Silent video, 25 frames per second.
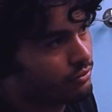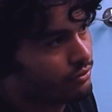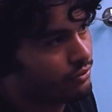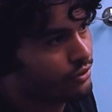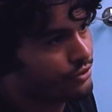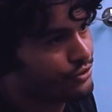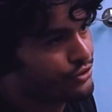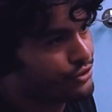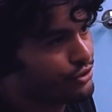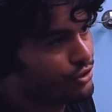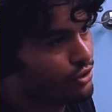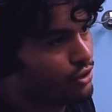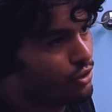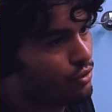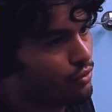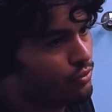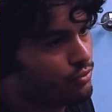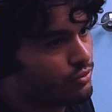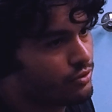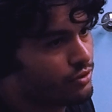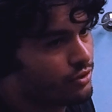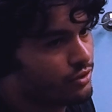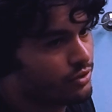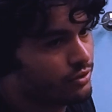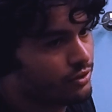There's no
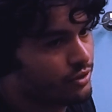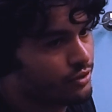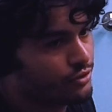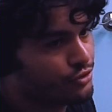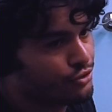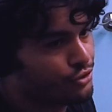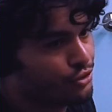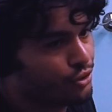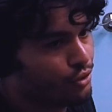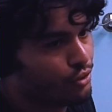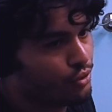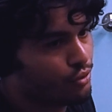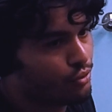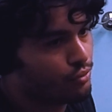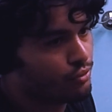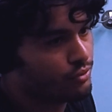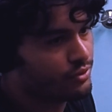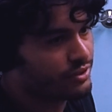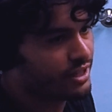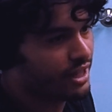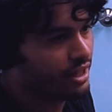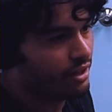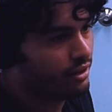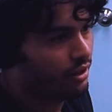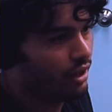
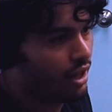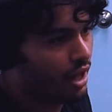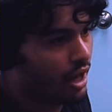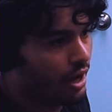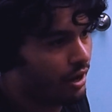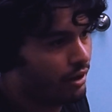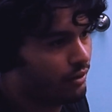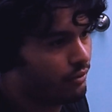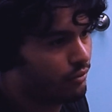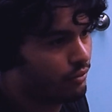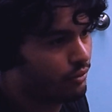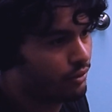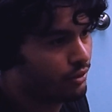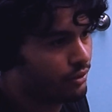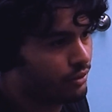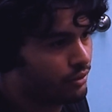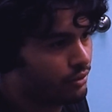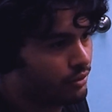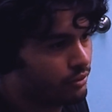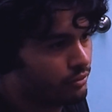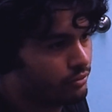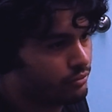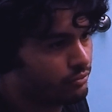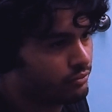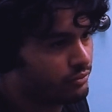deadline
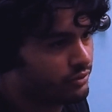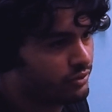or